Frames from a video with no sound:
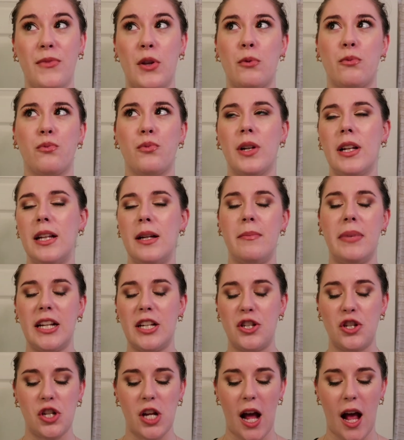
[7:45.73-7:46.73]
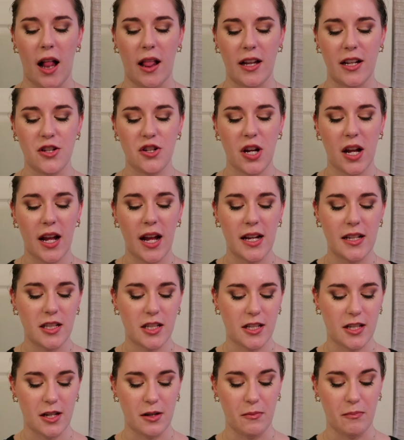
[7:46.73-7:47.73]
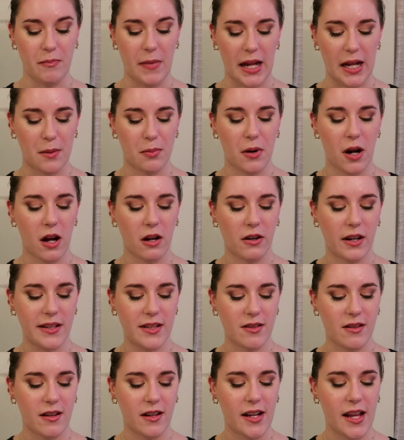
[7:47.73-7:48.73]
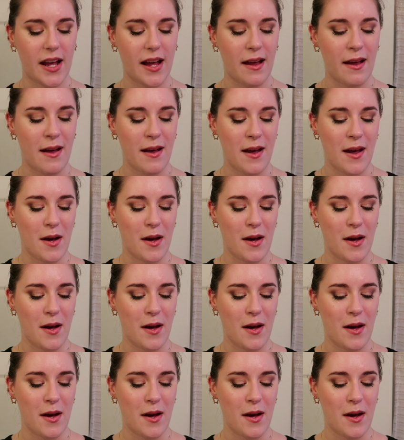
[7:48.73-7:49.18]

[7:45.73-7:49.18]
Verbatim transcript: really big challenge, I guess, to make progress on it,